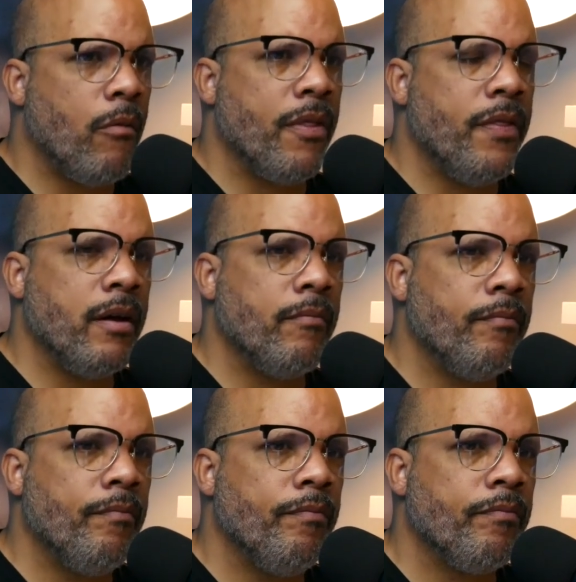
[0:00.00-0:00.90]
with them,
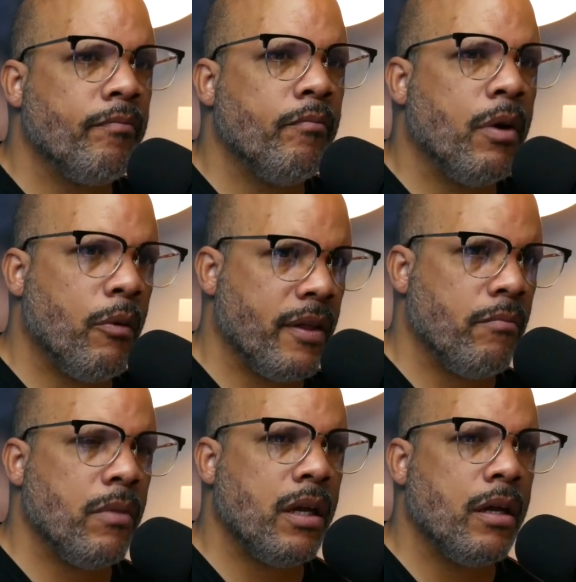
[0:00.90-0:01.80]
but within
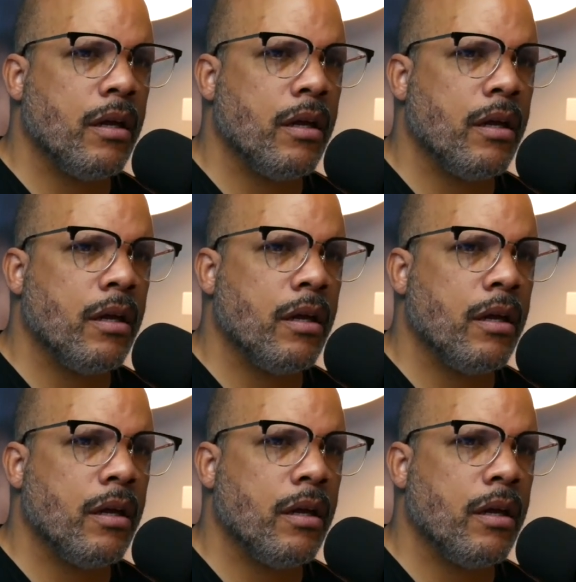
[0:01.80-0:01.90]
me.